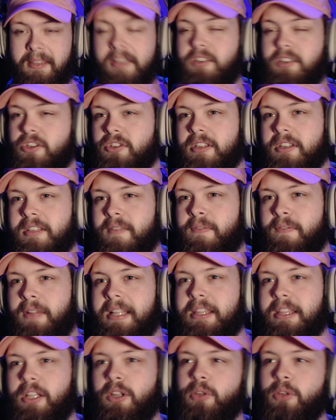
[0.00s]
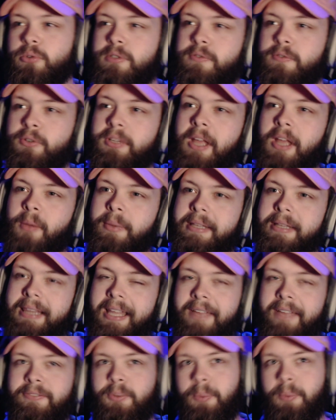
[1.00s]
this just doesn't feel like the Lucifer that we
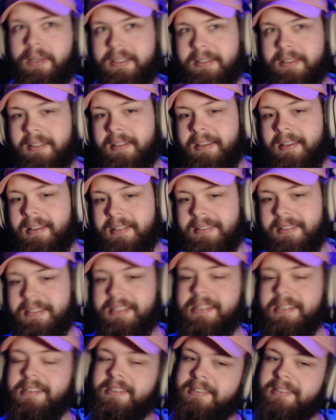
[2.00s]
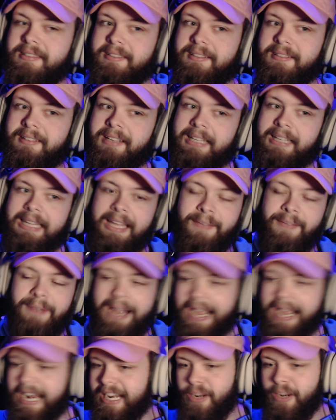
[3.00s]
left with in season 11.
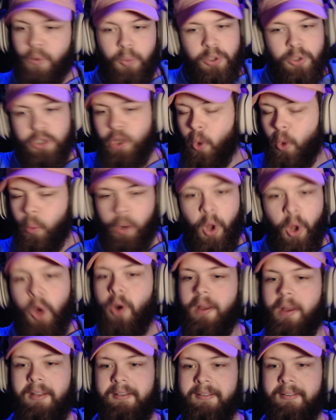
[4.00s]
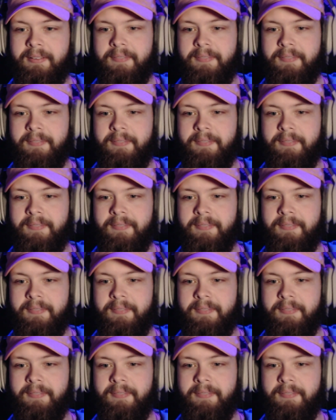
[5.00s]
I gotta know what's going on.